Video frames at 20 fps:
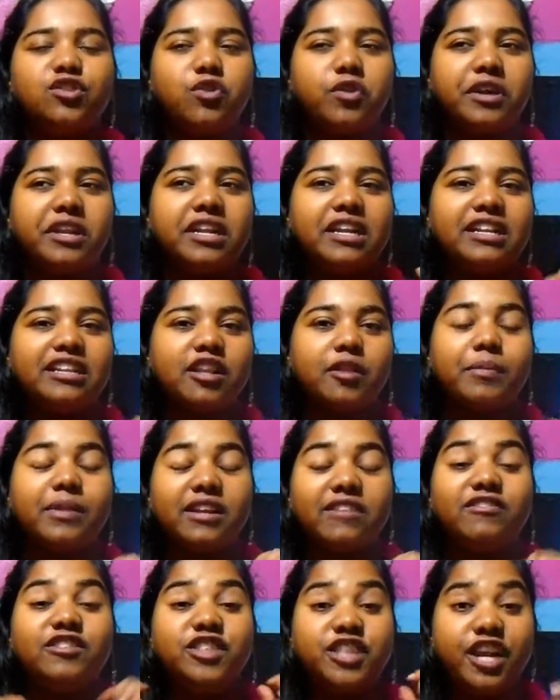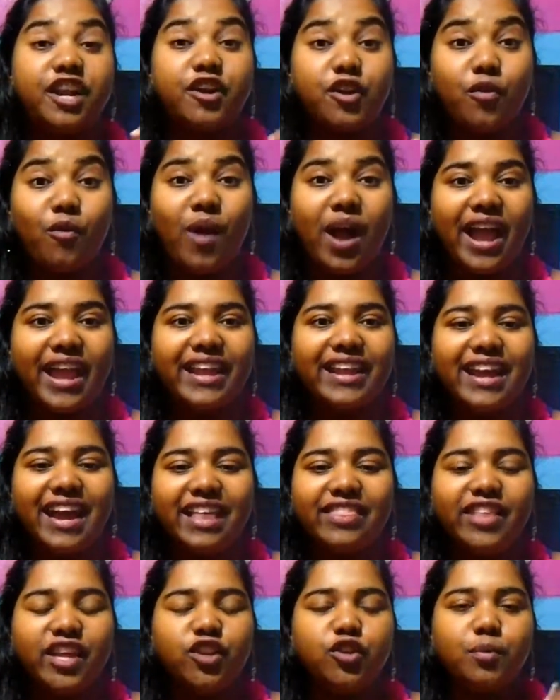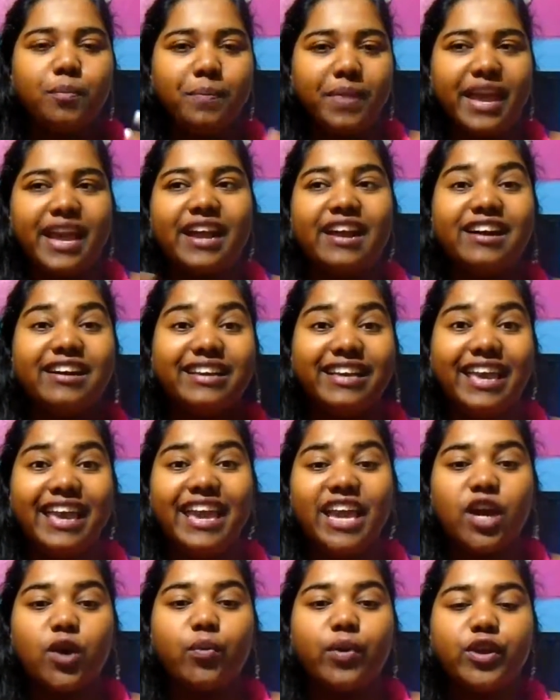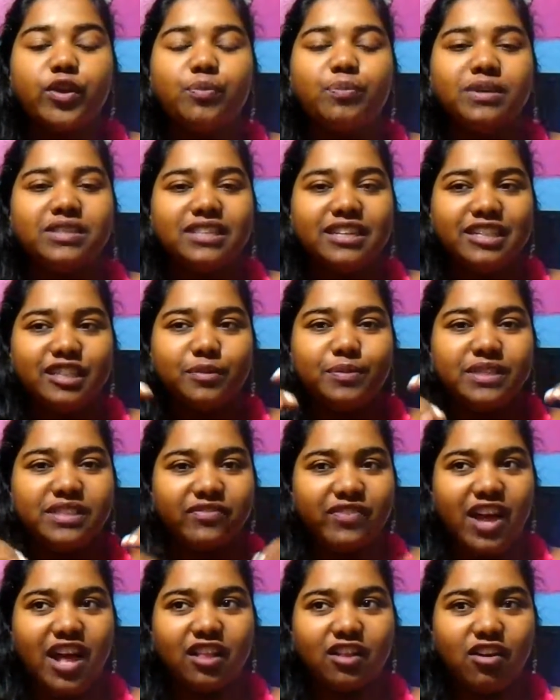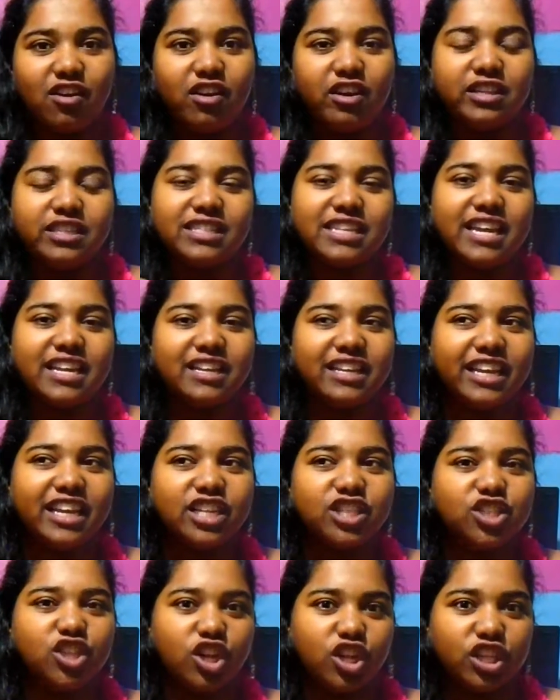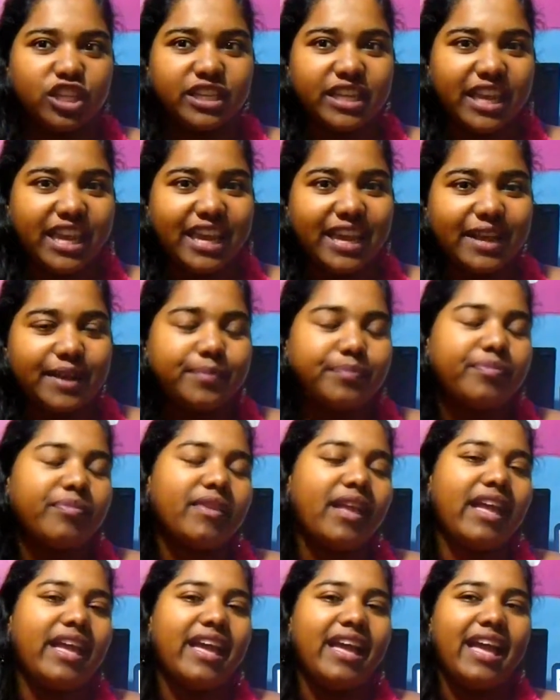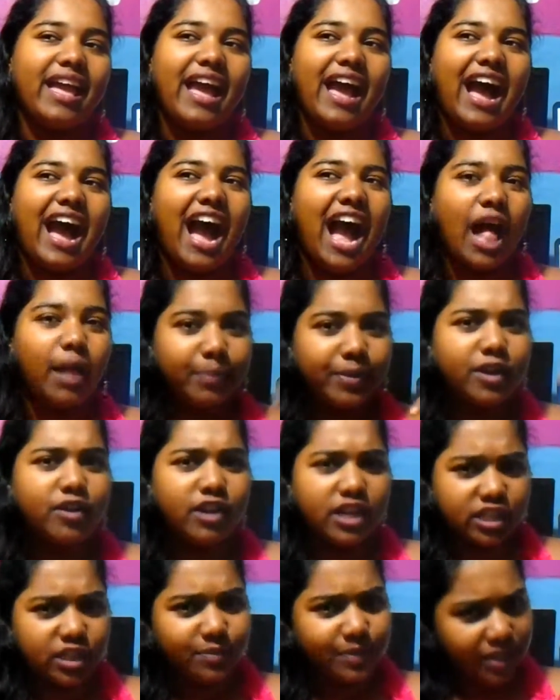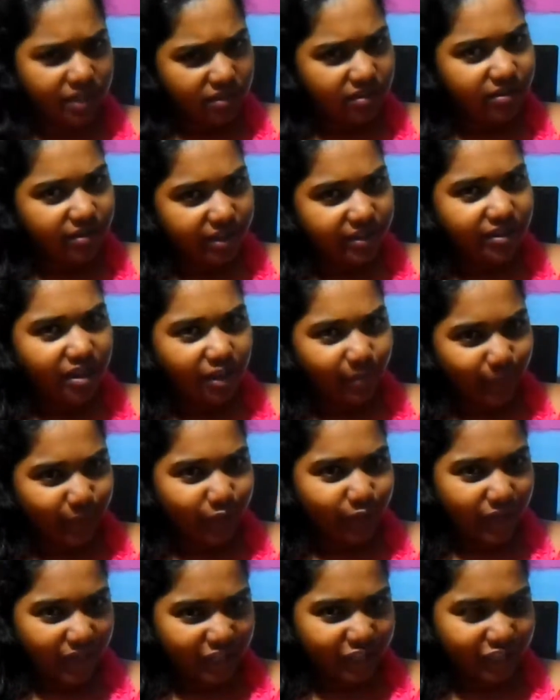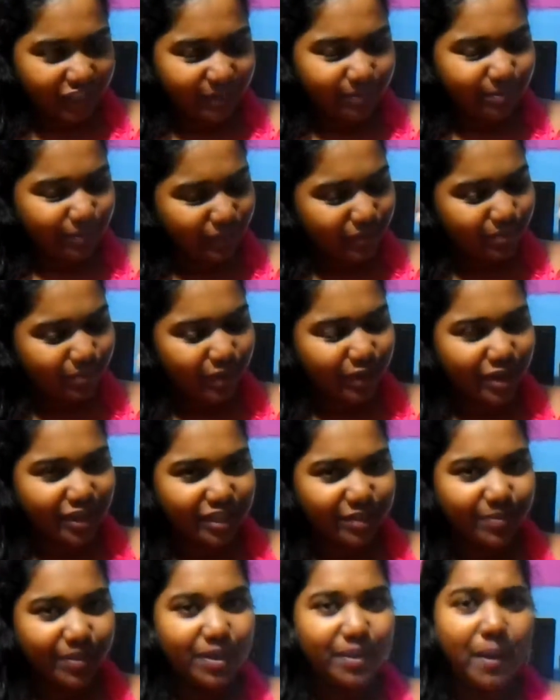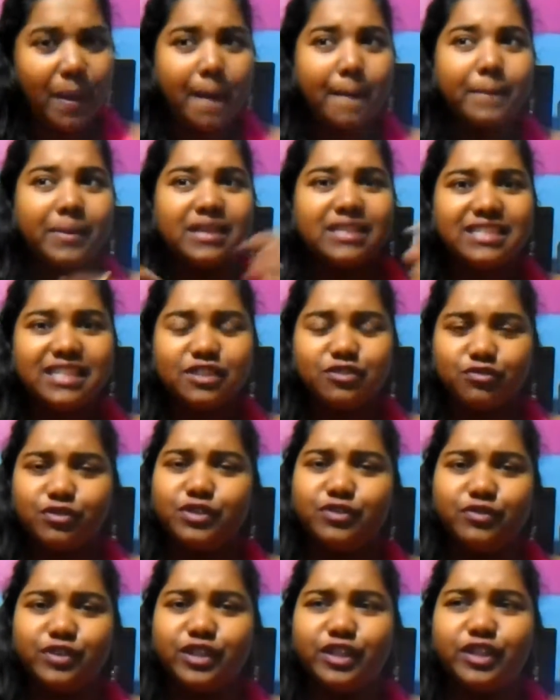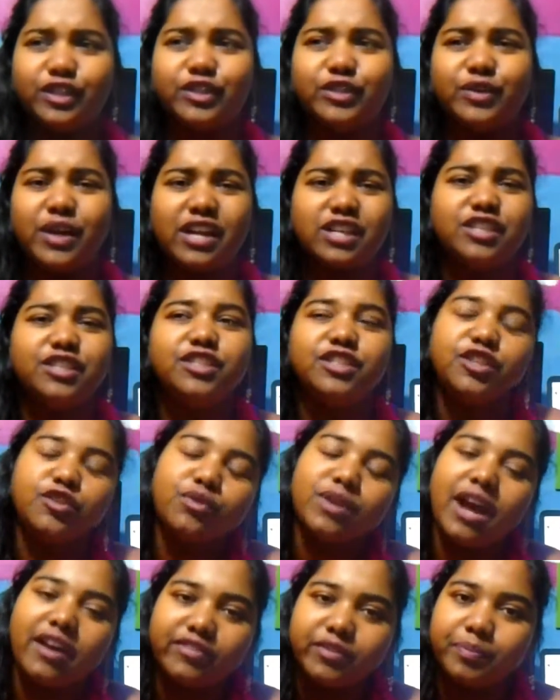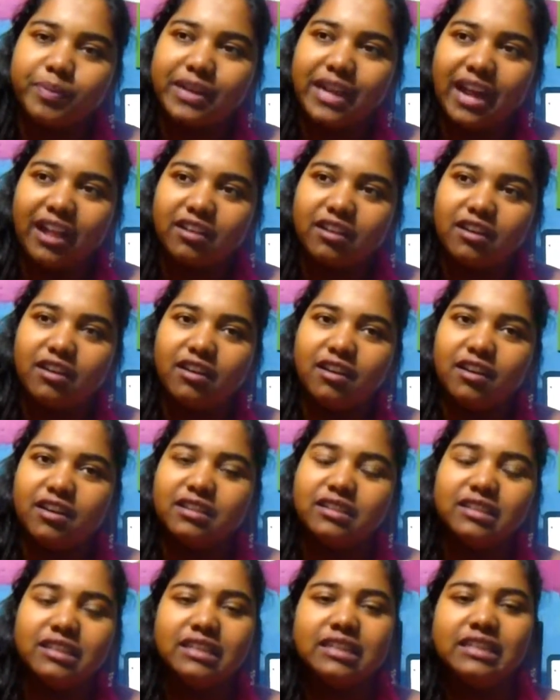soak in a little bit of cherry wine, and then you bake a cake where you put a little bit of alcohol. It's kind of like a chocolate cake. I'll put a recipe to it down below, actually, for a recipe, but it tastes really, really good. You don't have to put alcohol,